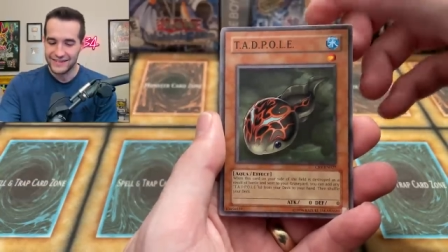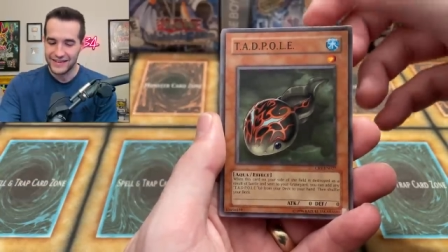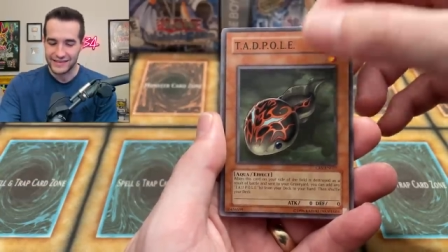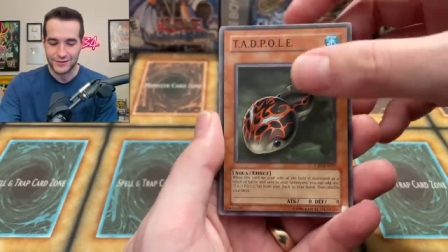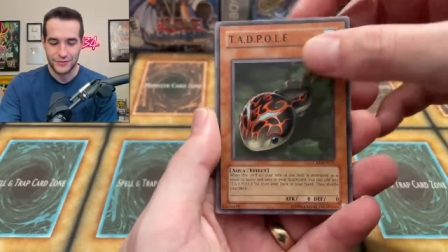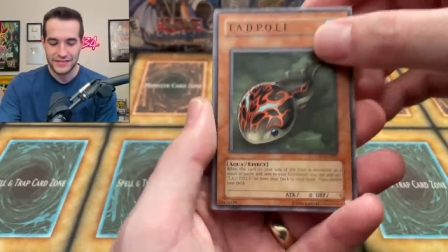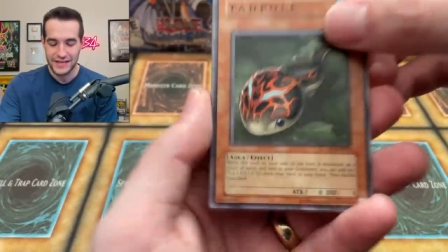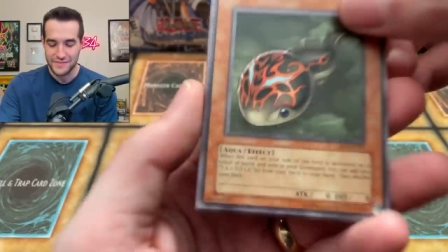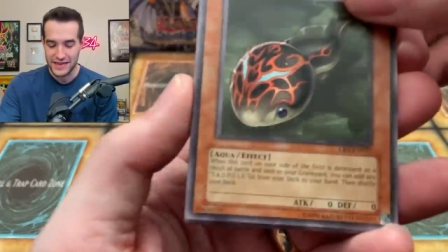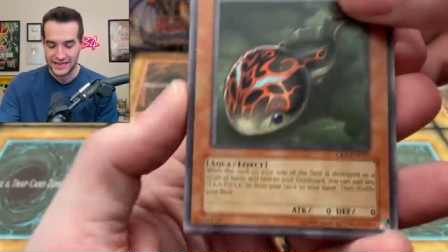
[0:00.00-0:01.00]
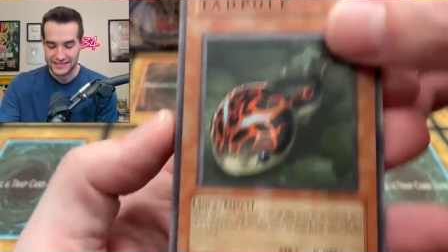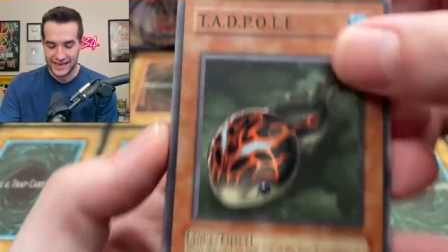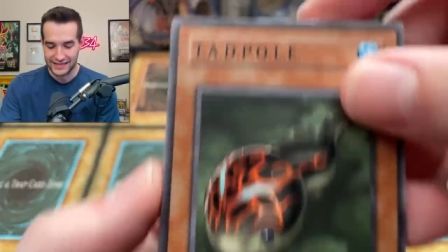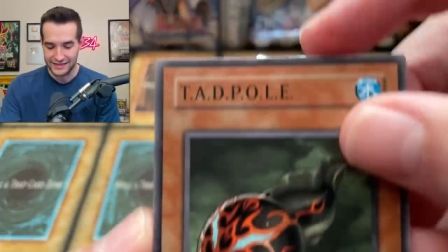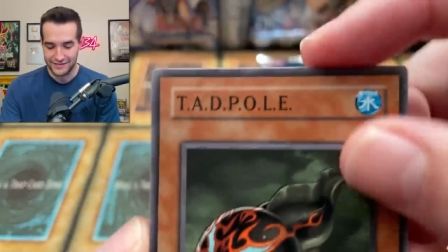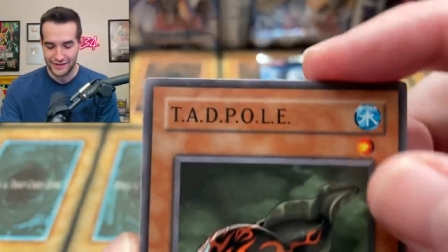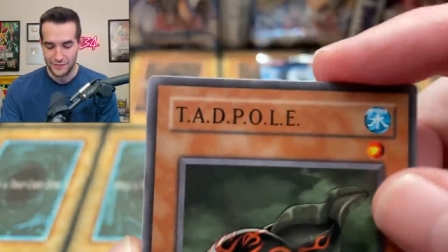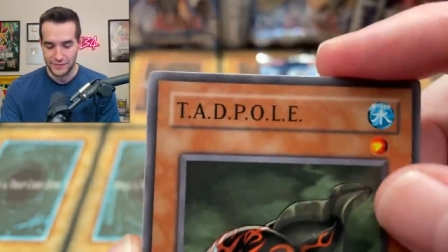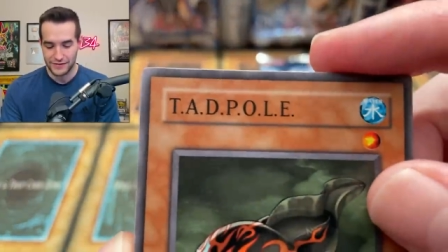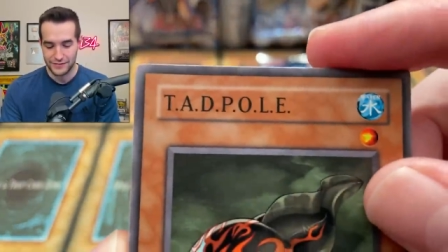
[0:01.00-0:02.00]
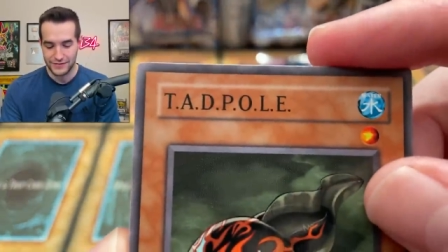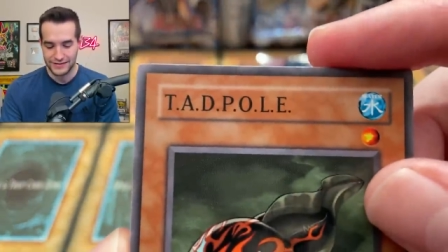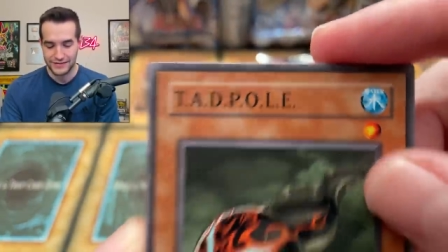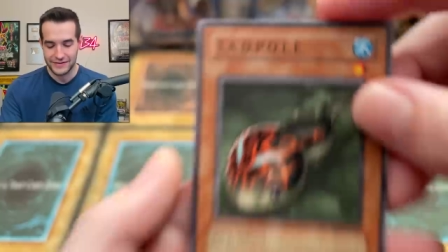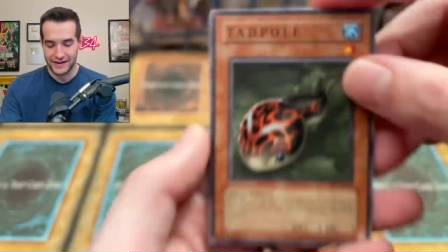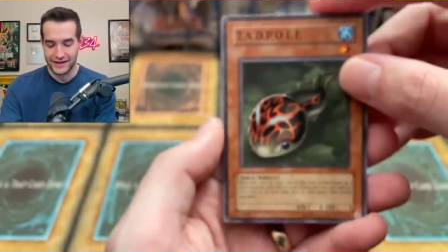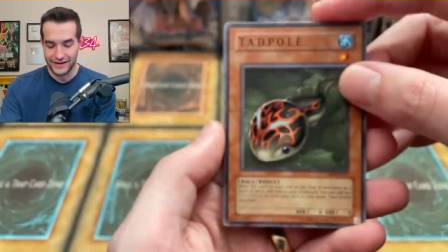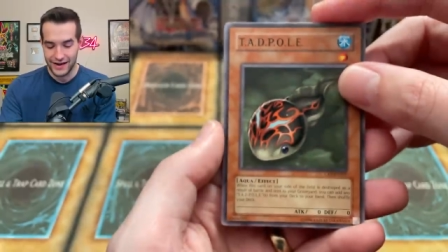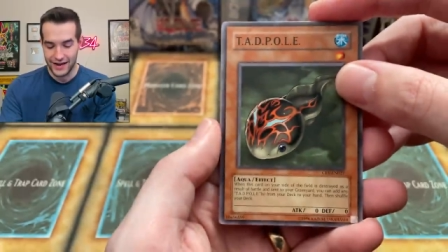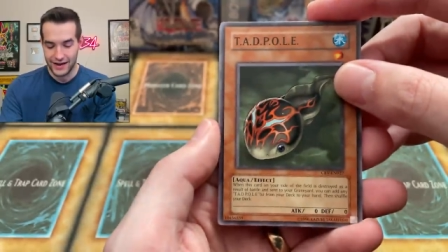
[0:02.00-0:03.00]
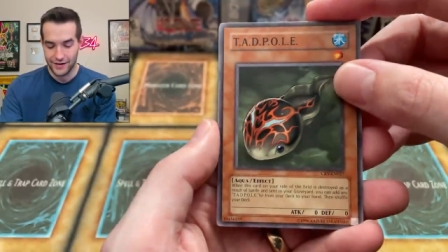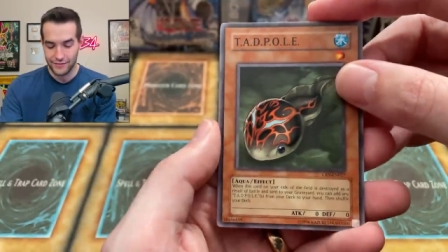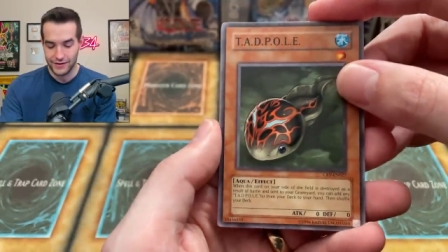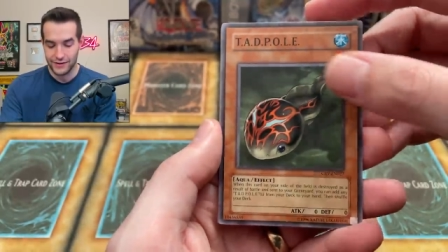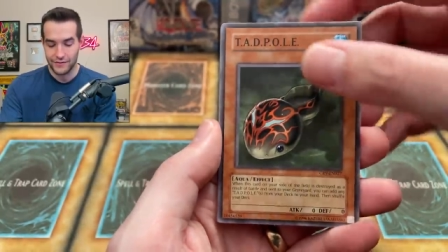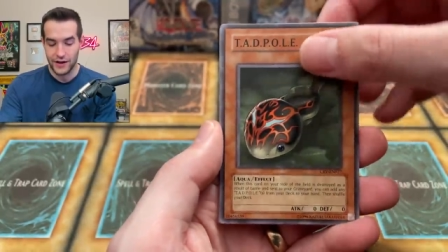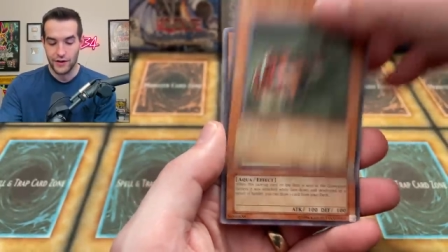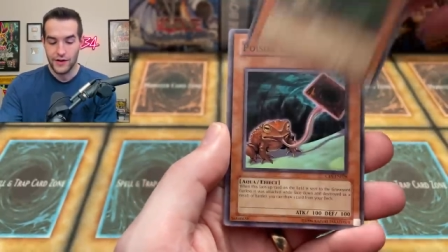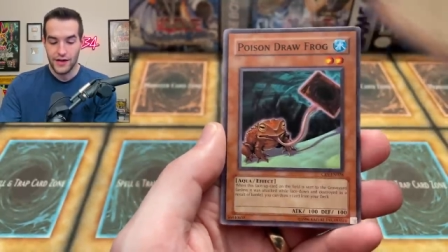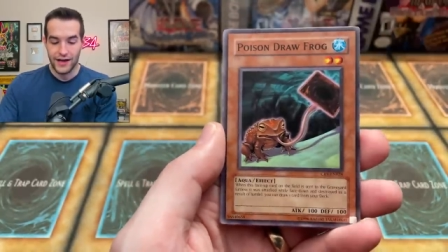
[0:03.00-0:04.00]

Okay, so what does that mean exactly? Like, like what is going on here? I, I really don't know.